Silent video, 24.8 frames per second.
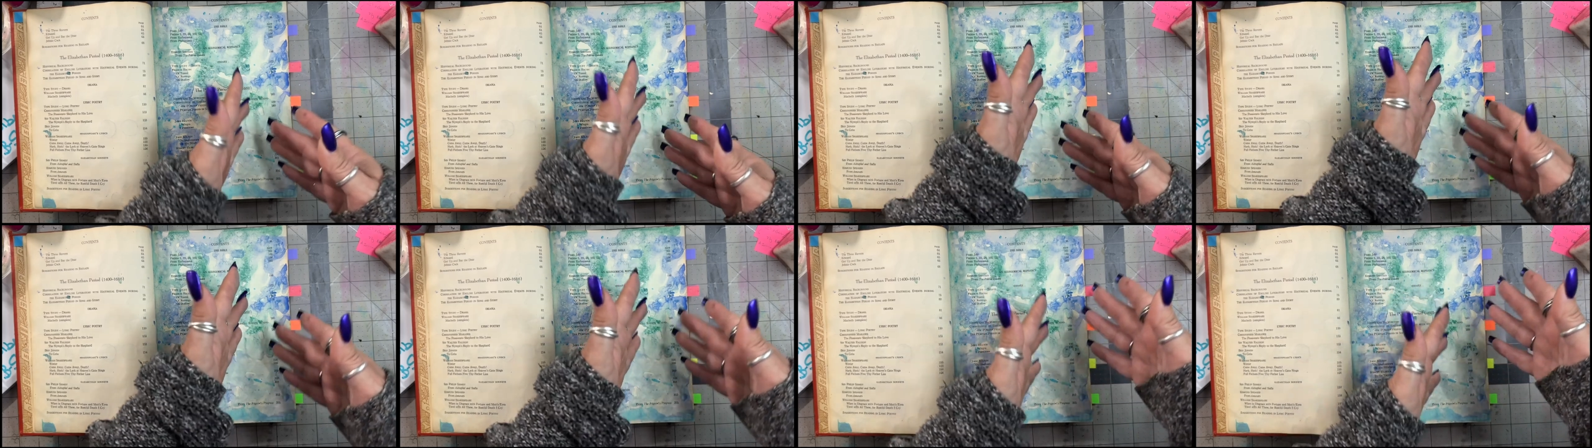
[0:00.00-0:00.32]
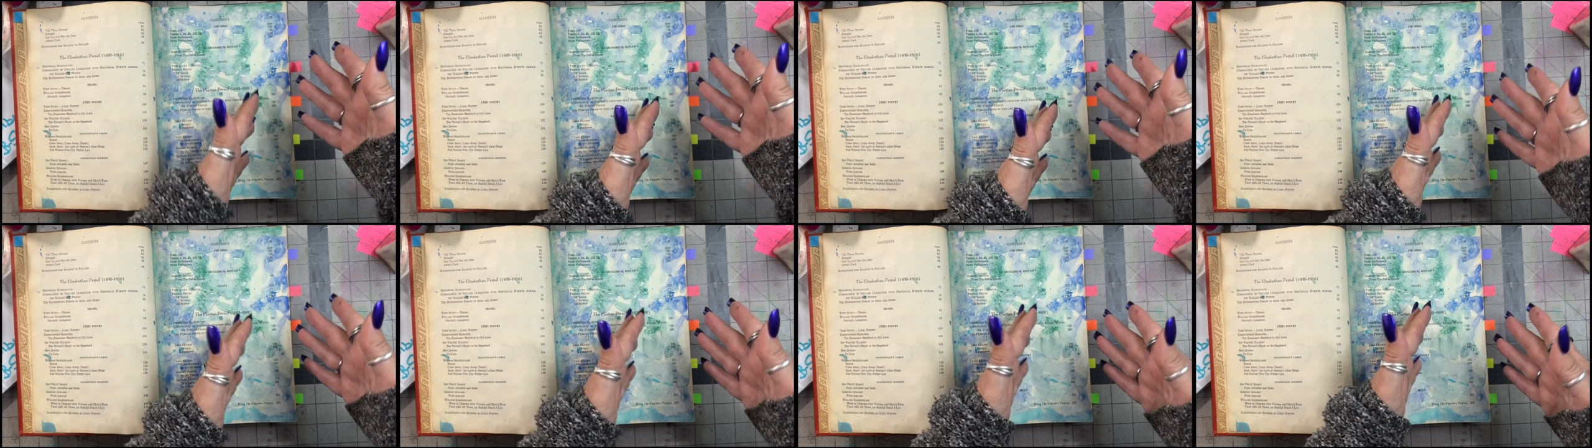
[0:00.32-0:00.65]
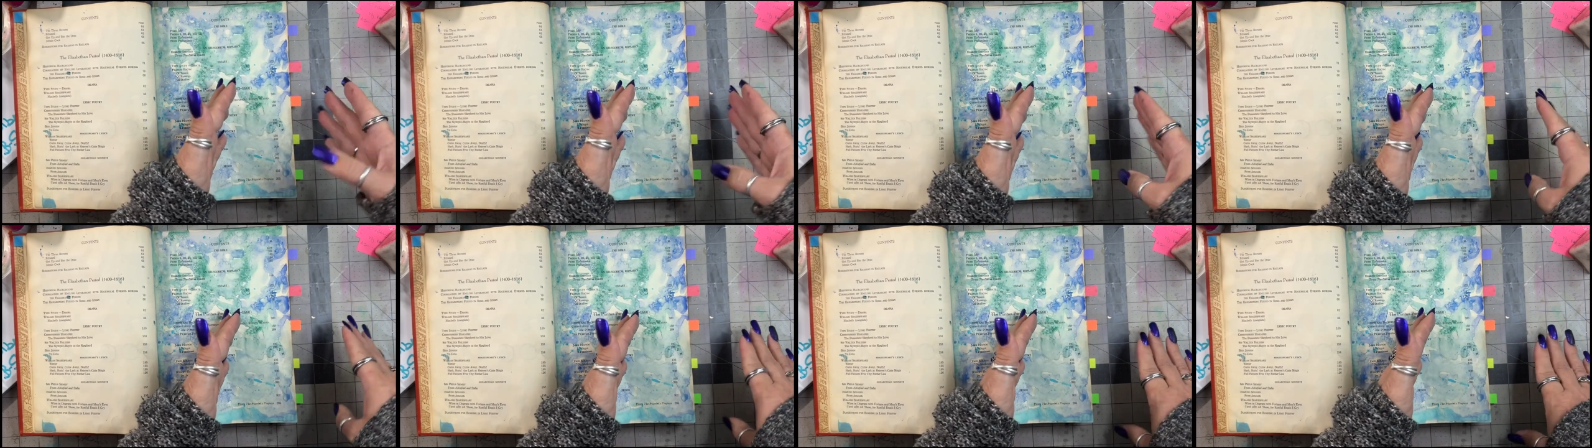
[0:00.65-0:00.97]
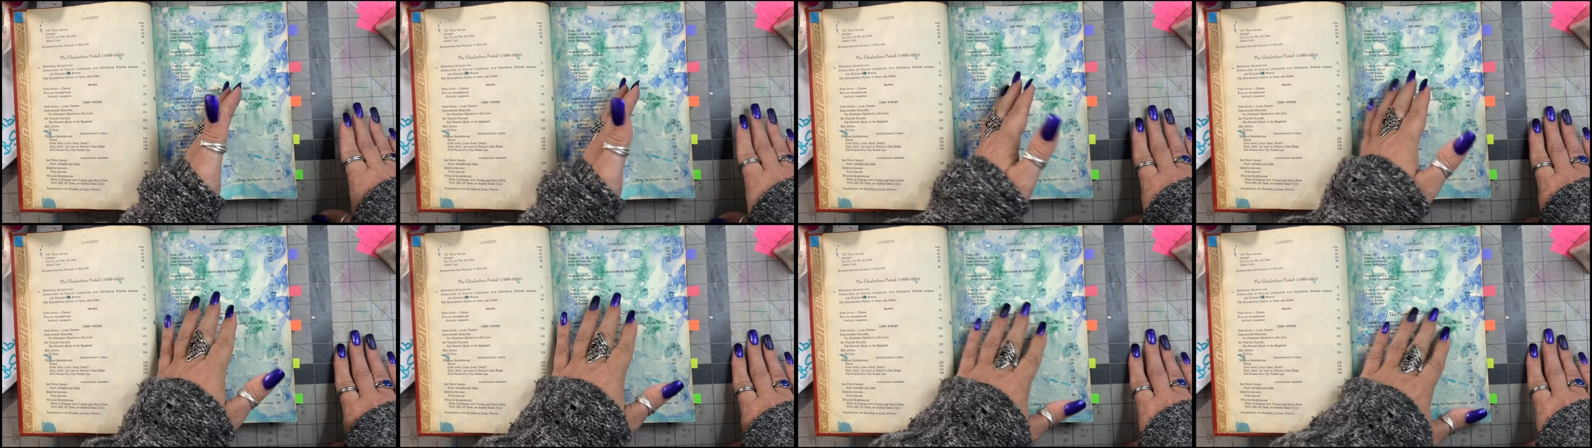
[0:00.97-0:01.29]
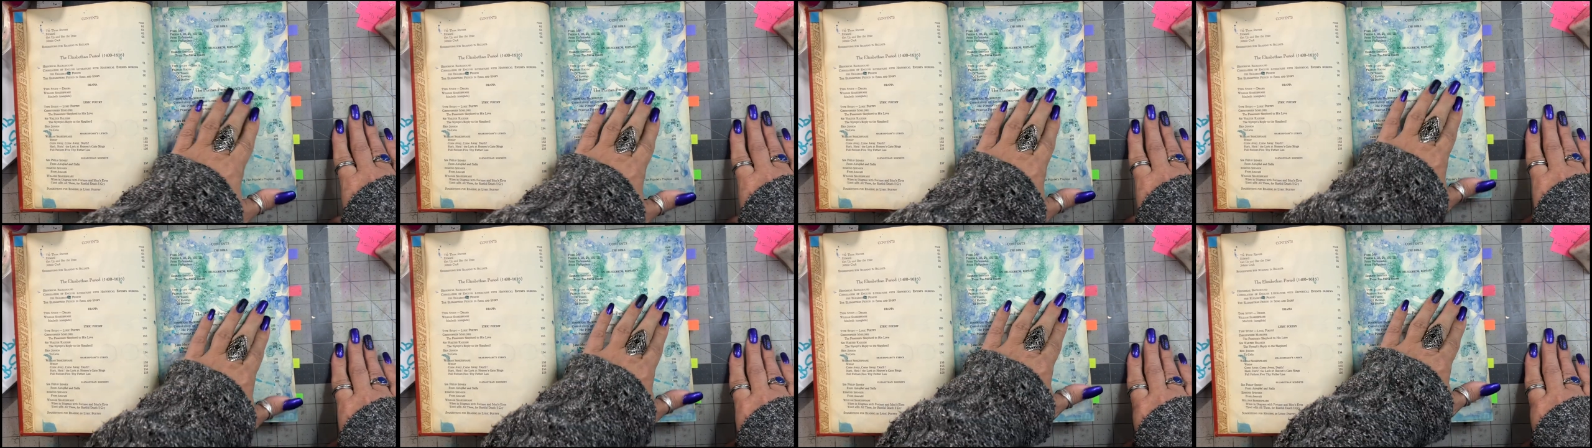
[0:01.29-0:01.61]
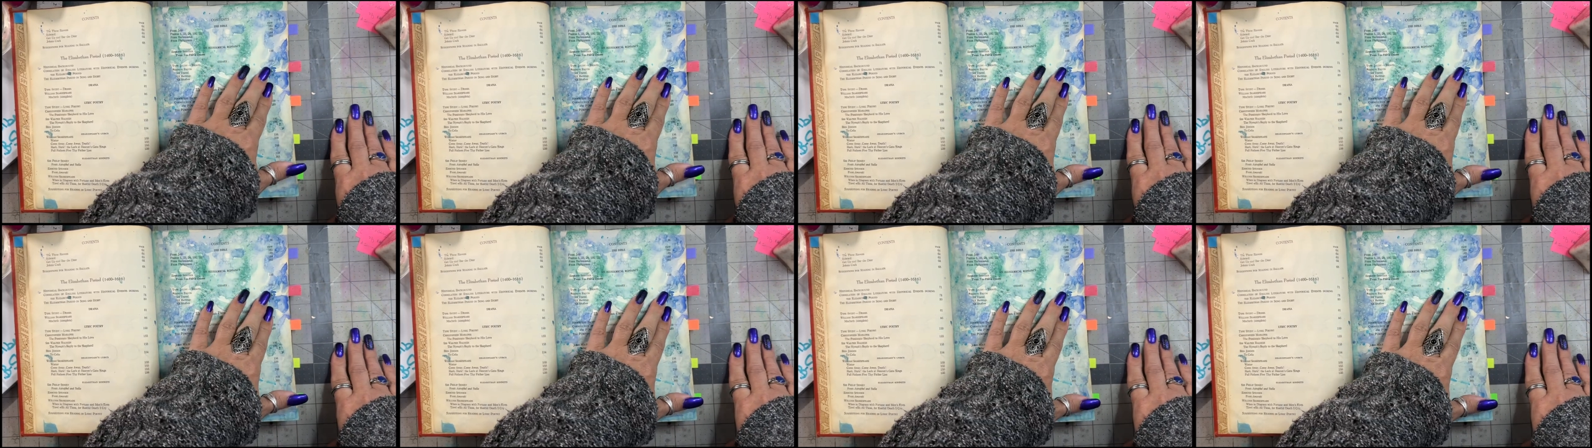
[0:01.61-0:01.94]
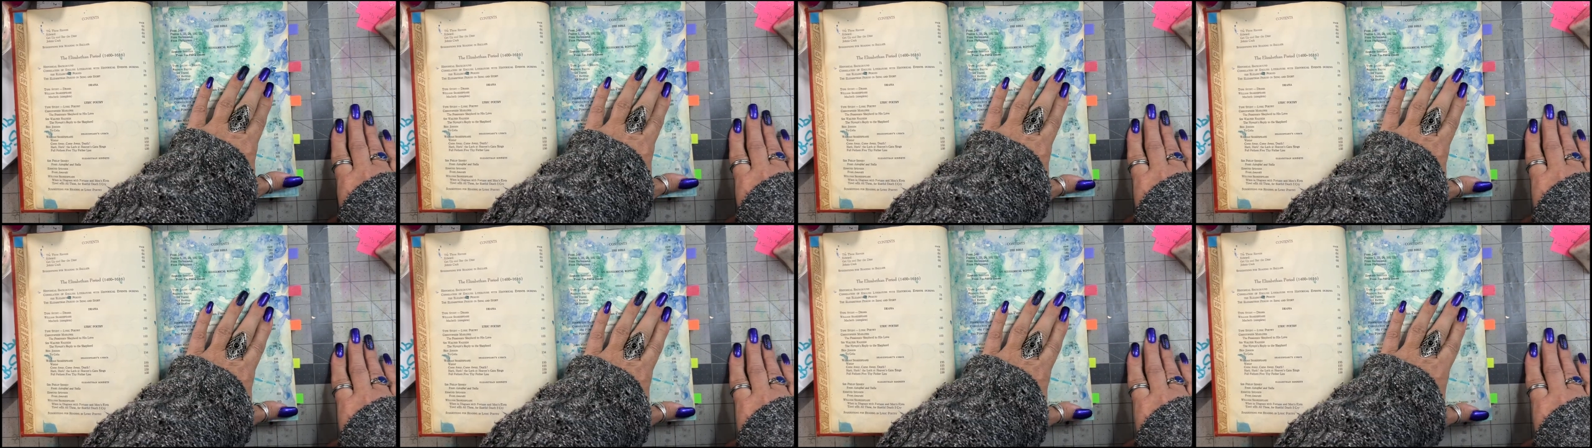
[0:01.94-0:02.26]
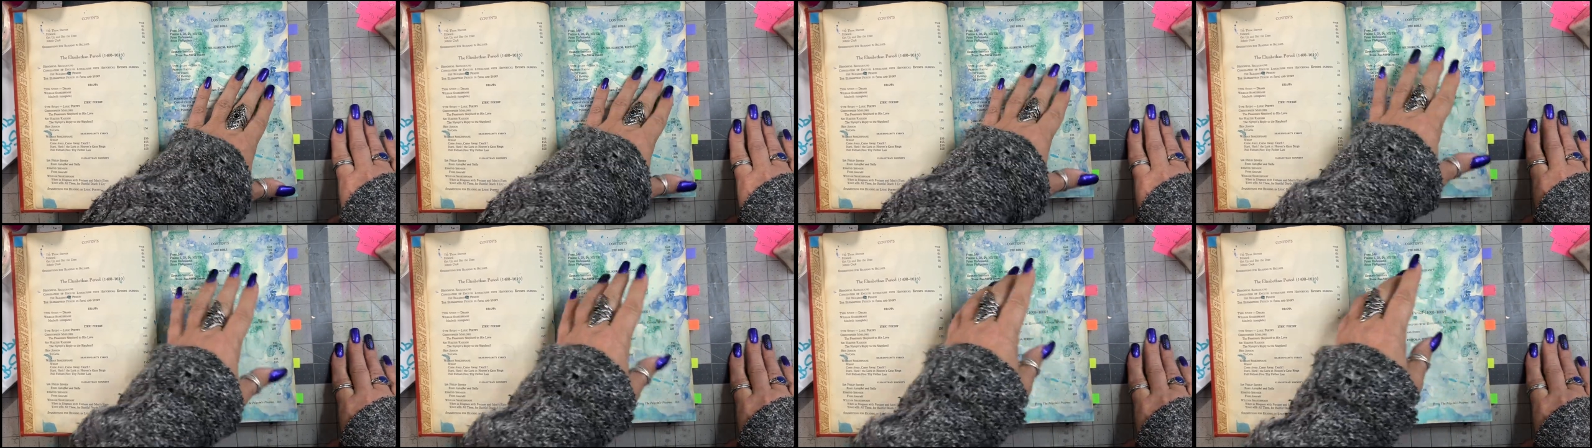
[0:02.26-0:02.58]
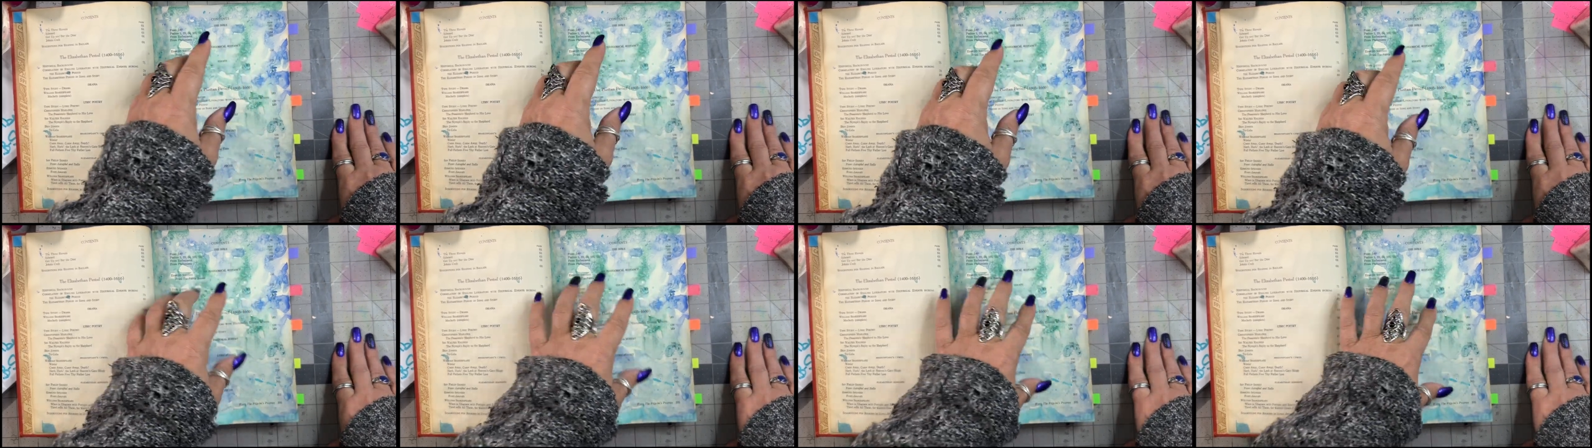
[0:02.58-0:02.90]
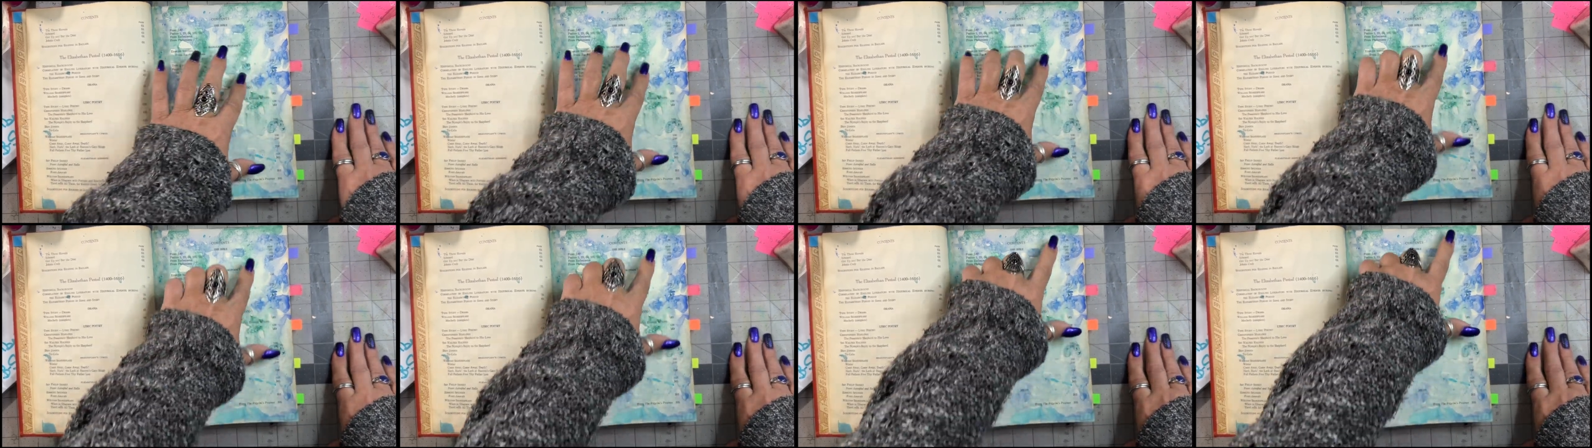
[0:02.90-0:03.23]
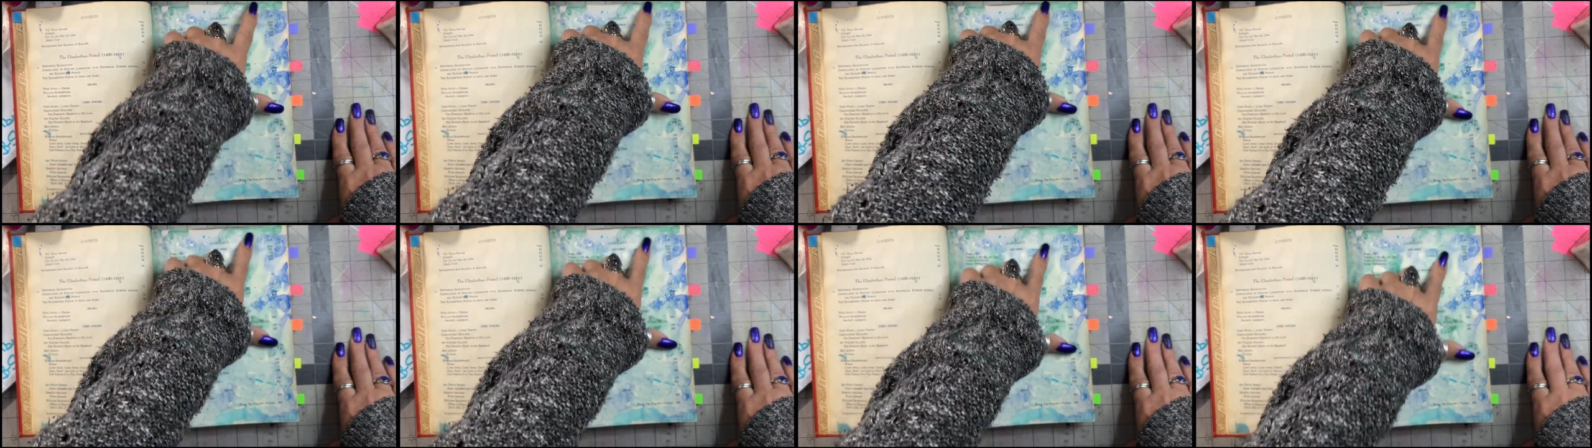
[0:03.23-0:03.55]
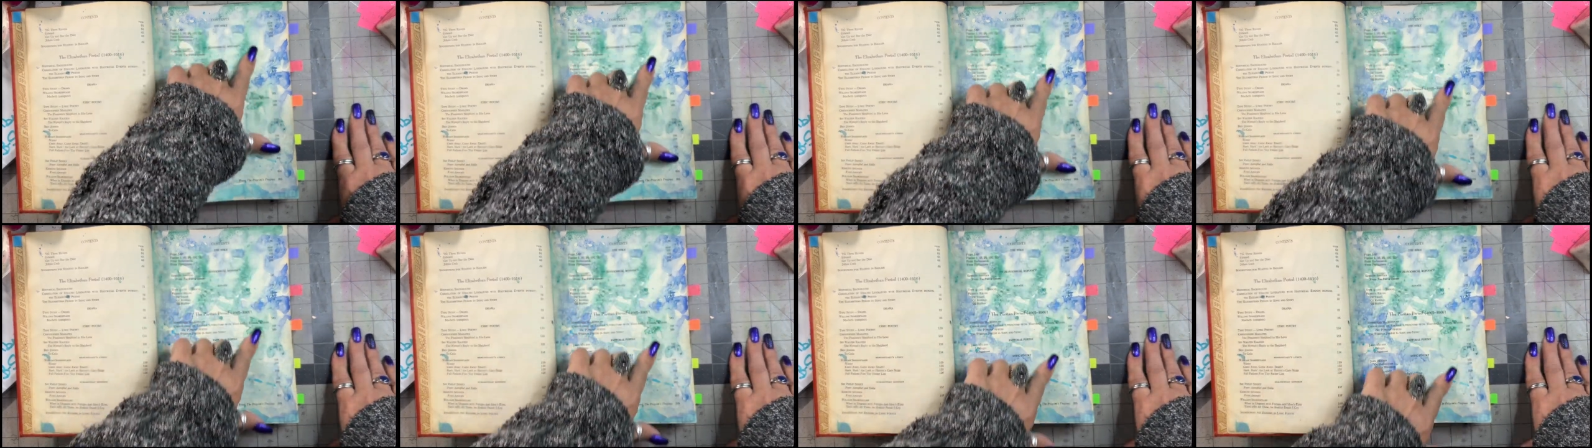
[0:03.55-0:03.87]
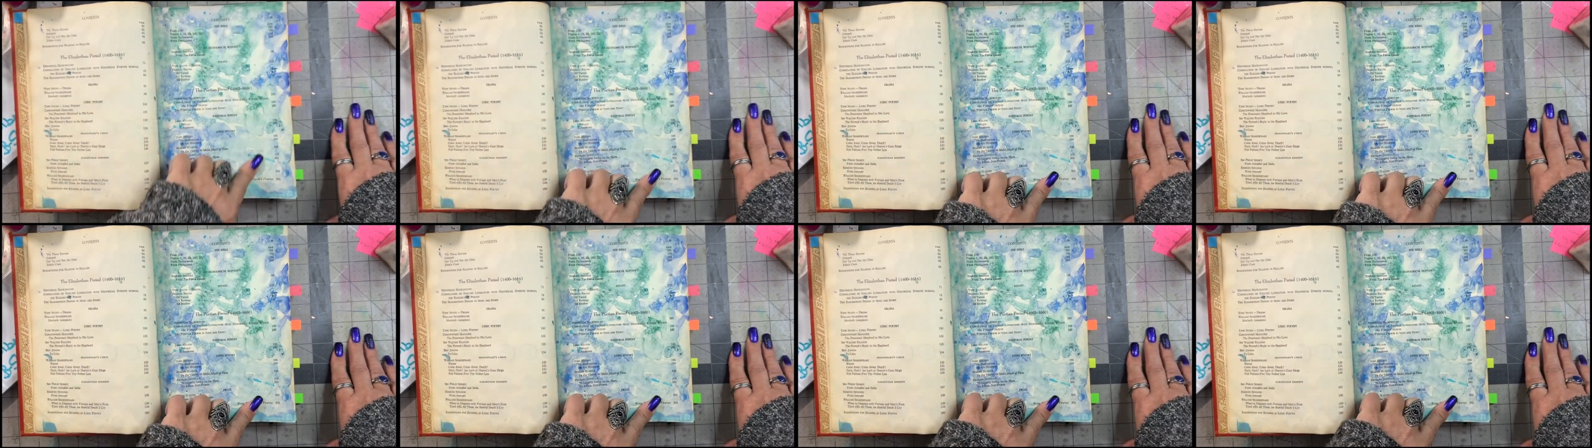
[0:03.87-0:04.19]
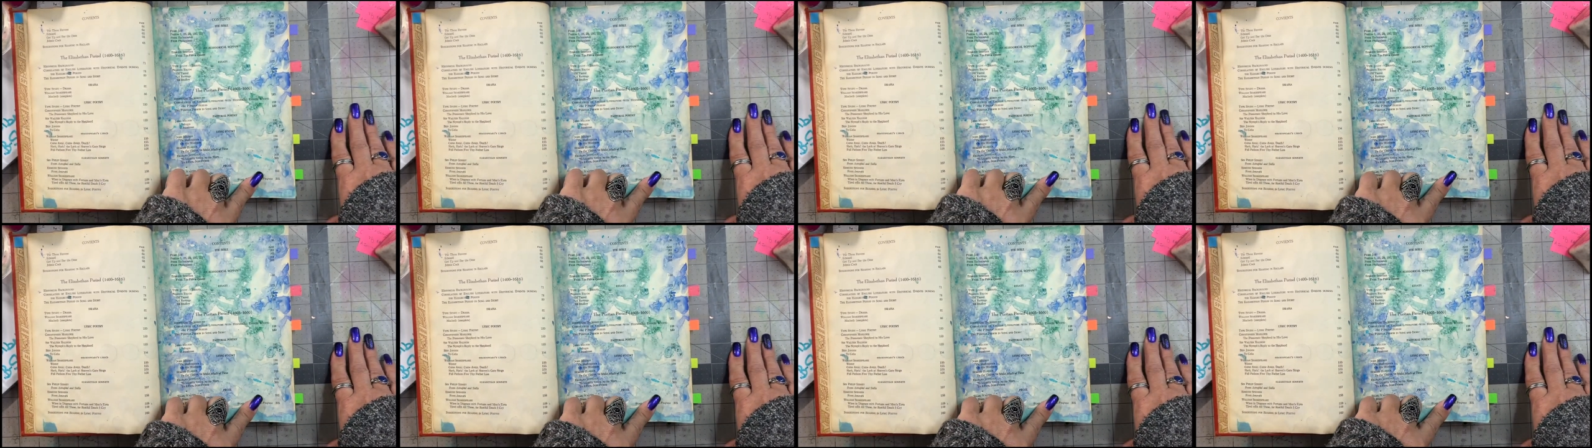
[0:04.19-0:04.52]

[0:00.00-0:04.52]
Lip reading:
[unreadable: no face in view]